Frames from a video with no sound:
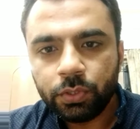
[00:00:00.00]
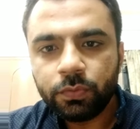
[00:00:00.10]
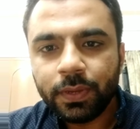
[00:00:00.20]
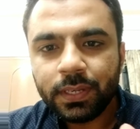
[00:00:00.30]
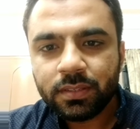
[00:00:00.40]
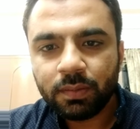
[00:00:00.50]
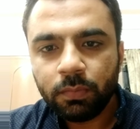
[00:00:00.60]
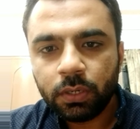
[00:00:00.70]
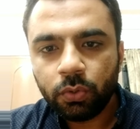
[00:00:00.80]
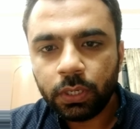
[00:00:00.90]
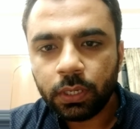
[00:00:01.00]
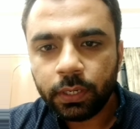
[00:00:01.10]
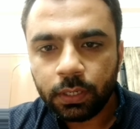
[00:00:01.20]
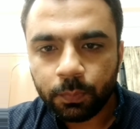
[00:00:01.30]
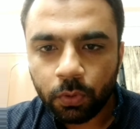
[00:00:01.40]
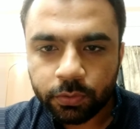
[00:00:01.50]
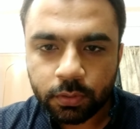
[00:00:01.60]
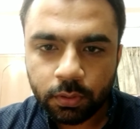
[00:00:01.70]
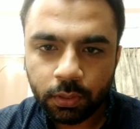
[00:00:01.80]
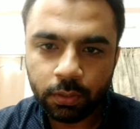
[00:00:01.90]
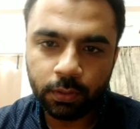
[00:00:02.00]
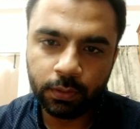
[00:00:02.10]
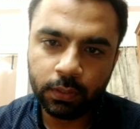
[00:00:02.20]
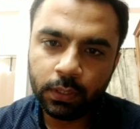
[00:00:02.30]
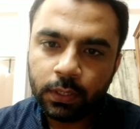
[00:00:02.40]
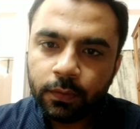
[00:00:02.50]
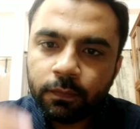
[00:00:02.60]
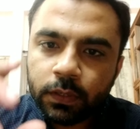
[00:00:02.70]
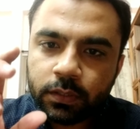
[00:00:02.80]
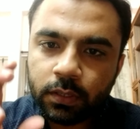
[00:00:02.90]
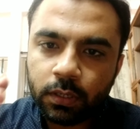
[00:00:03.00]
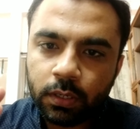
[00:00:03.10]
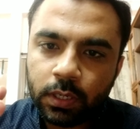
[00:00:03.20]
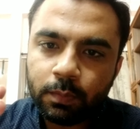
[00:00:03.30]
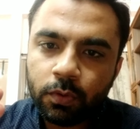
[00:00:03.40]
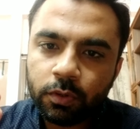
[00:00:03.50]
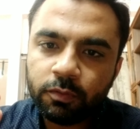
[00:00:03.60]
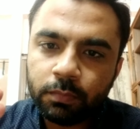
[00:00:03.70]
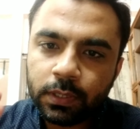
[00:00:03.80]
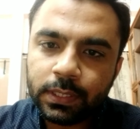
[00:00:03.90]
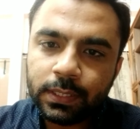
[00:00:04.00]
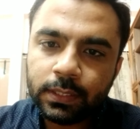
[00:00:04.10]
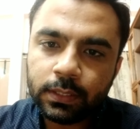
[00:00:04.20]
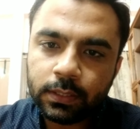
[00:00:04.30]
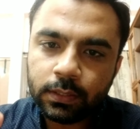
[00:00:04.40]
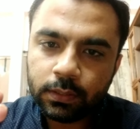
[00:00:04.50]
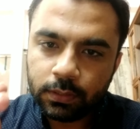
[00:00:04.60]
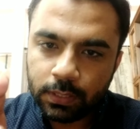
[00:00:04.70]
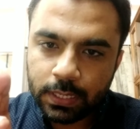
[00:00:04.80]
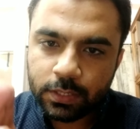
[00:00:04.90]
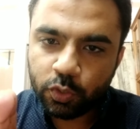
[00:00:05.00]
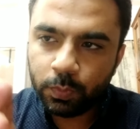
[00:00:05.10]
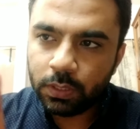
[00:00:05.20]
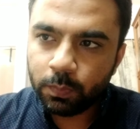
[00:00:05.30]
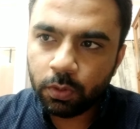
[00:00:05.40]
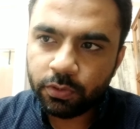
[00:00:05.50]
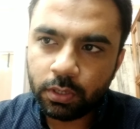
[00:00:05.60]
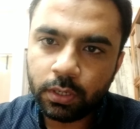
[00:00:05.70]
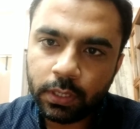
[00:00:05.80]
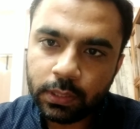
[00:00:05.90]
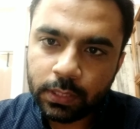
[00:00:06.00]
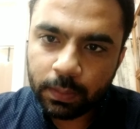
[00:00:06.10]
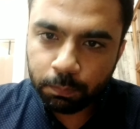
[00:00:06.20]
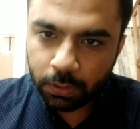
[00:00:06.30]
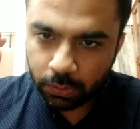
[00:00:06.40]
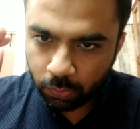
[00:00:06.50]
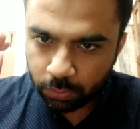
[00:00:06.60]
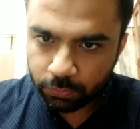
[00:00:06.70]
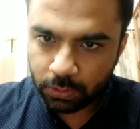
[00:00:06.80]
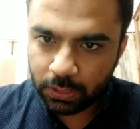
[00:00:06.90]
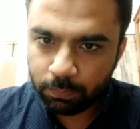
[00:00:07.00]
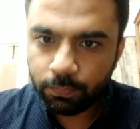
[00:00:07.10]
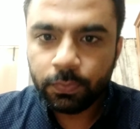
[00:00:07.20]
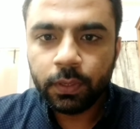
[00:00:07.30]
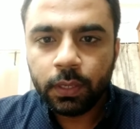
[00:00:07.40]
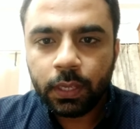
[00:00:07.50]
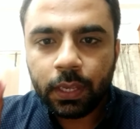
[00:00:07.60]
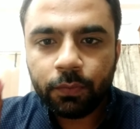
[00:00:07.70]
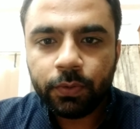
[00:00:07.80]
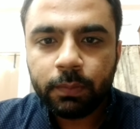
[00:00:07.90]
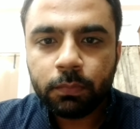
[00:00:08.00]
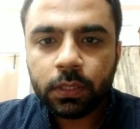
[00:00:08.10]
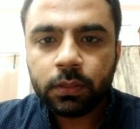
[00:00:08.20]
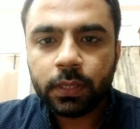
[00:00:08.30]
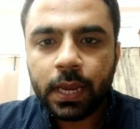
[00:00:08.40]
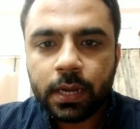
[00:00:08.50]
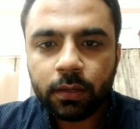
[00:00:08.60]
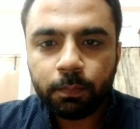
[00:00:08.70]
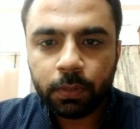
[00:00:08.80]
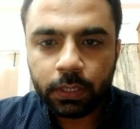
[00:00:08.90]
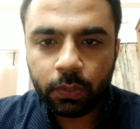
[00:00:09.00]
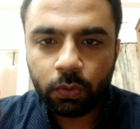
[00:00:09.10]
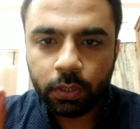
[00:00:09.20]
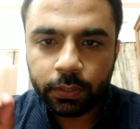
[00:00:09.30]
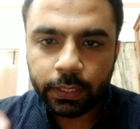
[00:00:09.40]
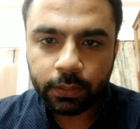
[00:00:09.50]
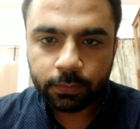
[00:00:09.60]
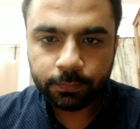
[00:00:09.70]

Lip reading: is very similar to recurring deposit, where certain amount of money has to be deposited in that particular scheme every month at a particular date.